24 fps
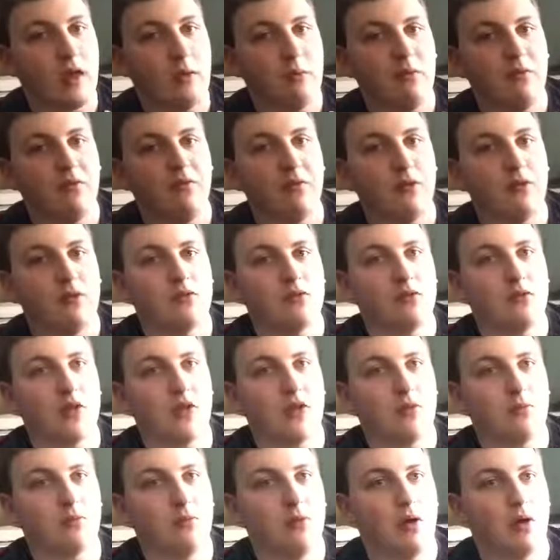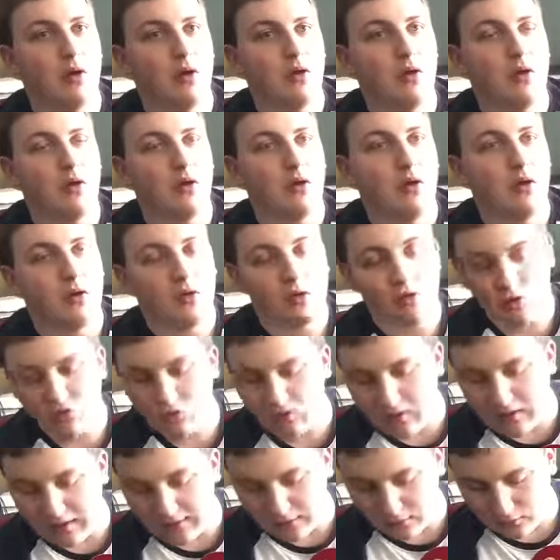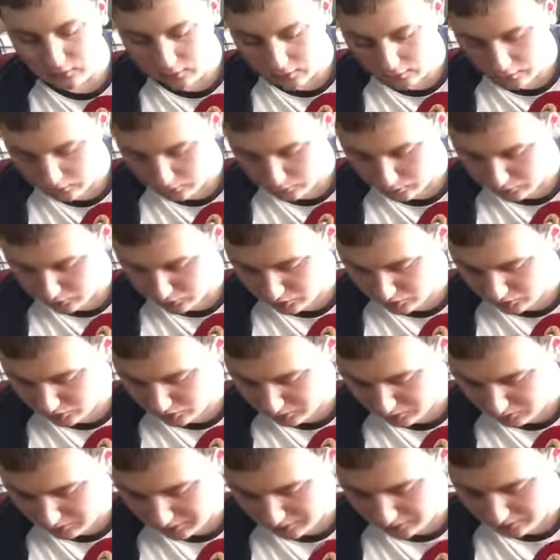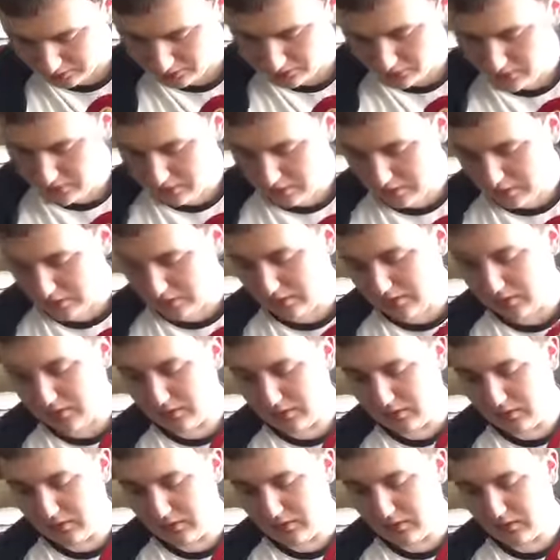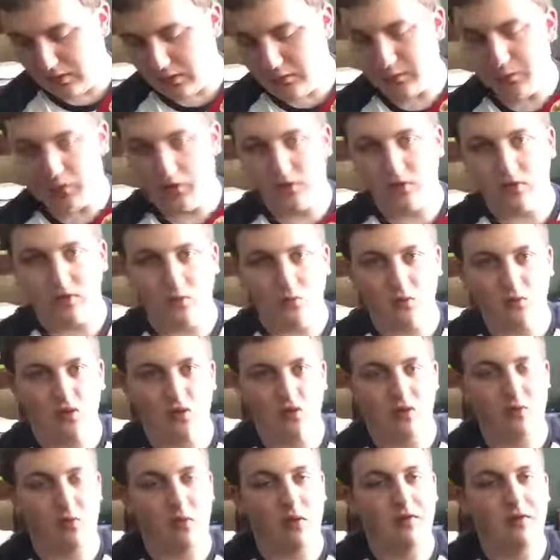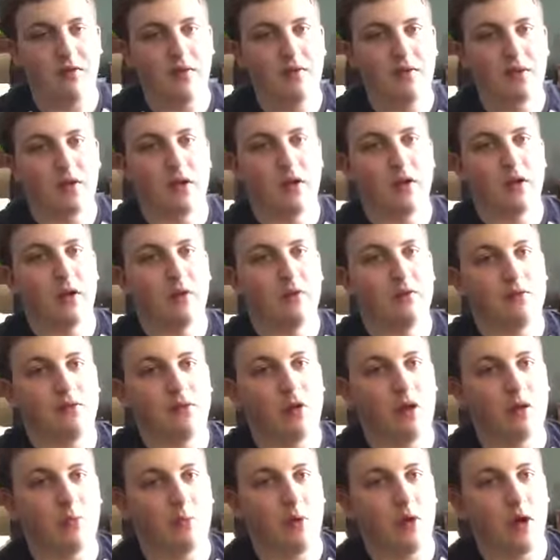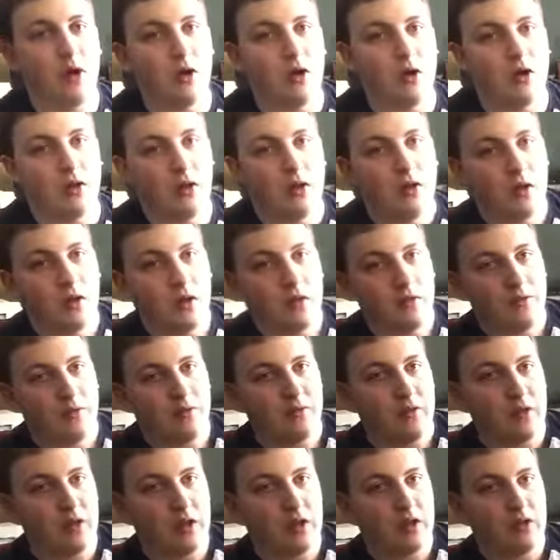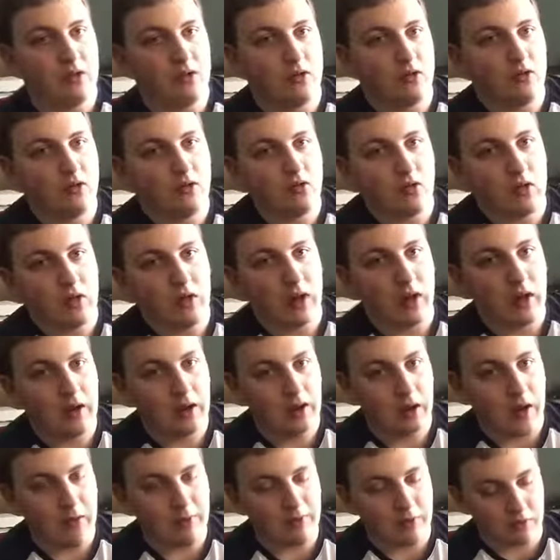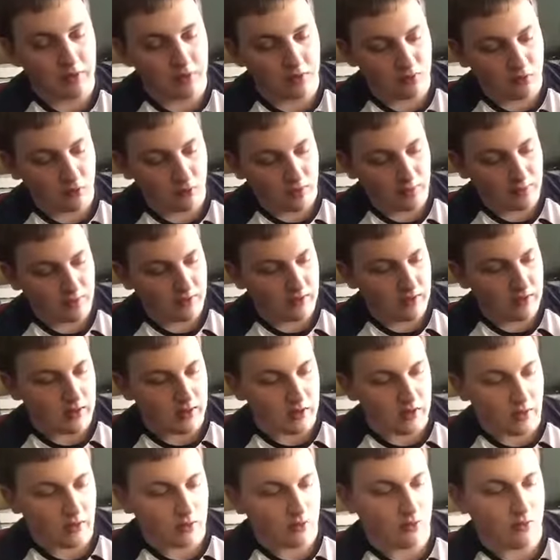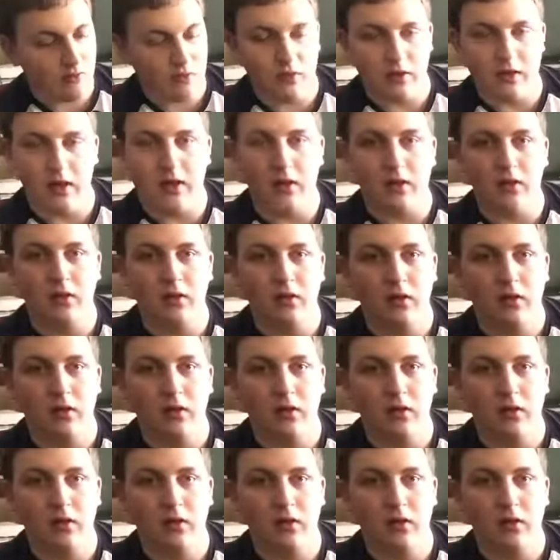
Epiphone Les Paul Standard, which is and the Sunburst, which is my favorite color of the Les Paul. And usually I have this in drop D tuning.